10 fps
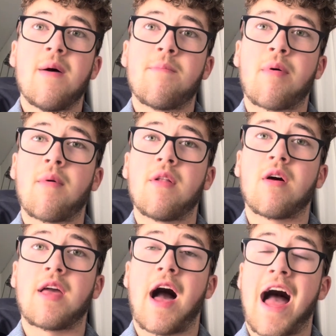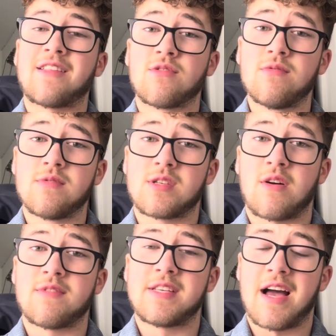probably like adults,
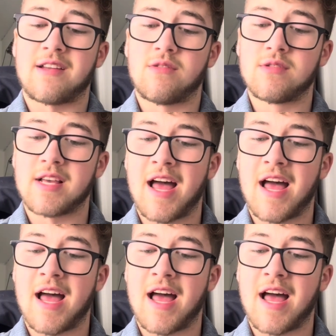obviously adults,